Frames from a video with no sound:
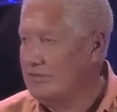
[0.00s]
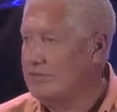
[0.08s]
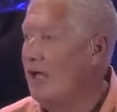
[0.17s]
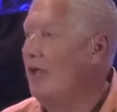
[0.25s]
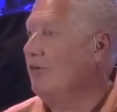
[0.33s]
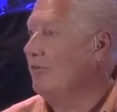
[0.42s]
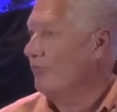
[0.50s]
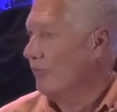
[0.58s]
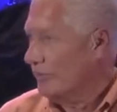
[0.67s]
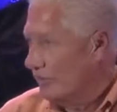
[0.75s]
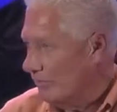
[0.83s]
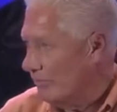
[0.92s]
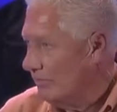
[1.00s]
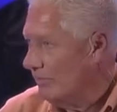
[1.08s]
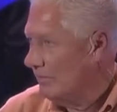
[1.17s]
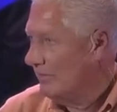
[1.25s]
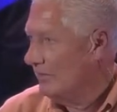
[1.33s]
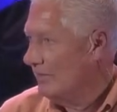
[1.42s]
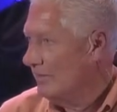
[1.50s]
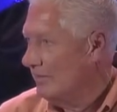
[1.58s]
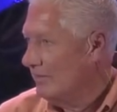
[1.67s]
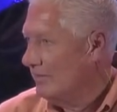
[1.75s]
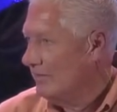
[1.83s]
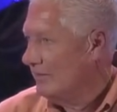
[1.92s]
has done for you.
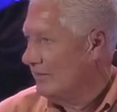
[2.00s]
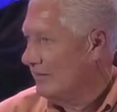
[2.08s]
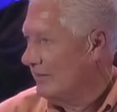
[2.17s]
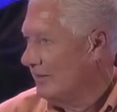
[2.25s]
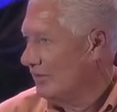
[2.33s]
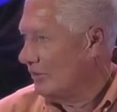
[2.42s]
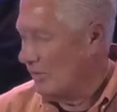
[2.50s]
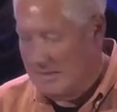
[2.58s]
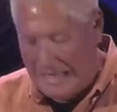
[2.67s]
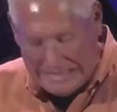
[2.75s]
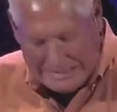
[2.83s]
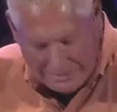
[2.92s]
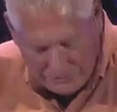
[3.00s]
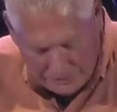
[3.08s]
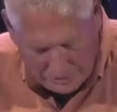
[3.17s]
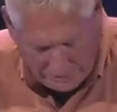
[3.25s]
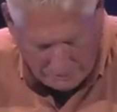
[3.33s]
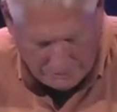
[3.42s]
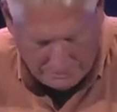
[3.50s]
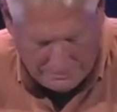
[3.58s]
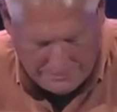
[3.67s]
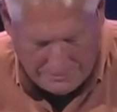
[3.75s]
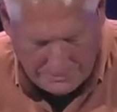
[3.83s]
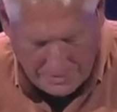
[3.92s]
Look what God gives to you.
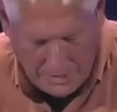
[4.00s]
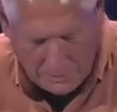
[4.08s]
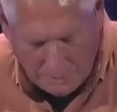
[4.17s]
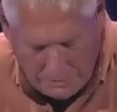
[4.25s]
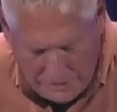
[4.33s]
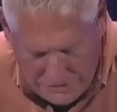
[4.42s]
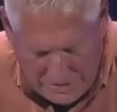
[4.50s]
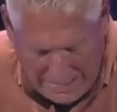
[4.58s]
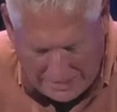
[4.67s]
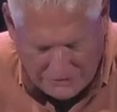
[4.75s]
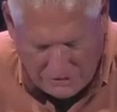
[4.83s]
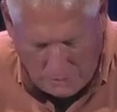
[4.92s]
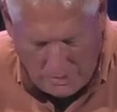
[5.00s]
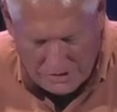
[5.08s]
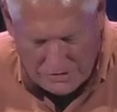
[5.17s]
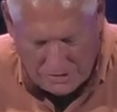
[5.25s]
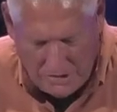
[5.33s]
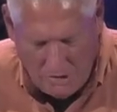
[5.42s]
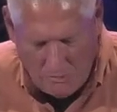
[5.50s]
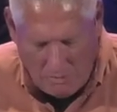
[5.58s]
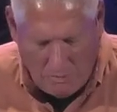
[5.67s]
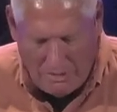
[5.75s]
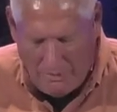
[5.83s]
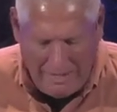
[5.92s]
Religion asks the question,
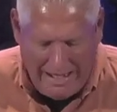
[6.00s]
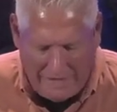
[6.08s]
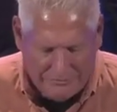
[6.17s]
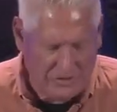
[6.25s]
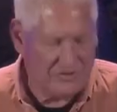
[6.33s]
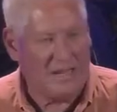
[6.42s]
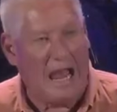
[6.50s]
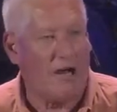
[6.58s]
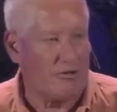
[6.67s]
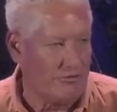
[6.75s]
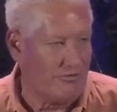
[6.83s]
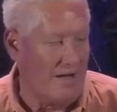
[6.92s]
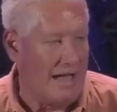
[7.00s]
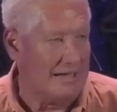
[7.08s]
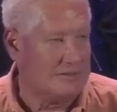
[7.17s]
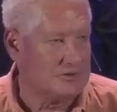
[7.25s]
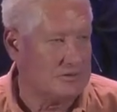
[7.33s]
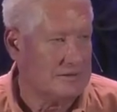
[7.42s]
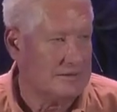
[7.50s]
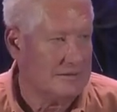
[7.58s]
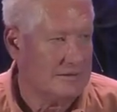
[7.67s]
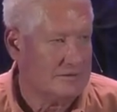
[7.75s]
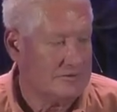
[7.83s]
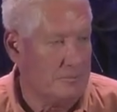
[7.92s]
well, what do I have to sacrifice
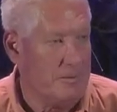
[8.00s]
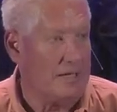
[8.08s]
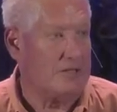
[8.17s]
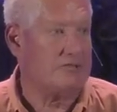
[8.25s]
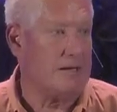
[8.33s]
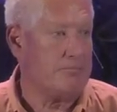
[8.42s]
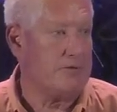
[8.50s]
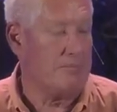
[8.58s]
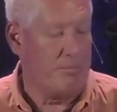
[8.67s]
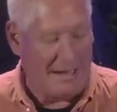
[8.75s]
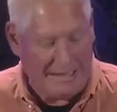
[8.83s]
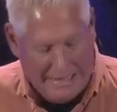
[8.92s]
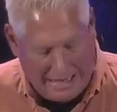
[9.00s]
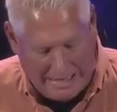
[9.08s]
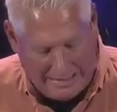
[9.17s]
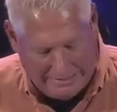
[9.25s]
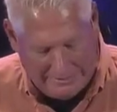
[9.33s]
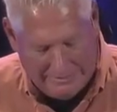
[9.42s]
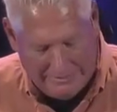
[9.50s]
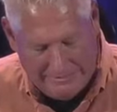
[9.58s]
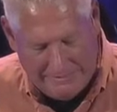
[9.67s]
to be accepted by God?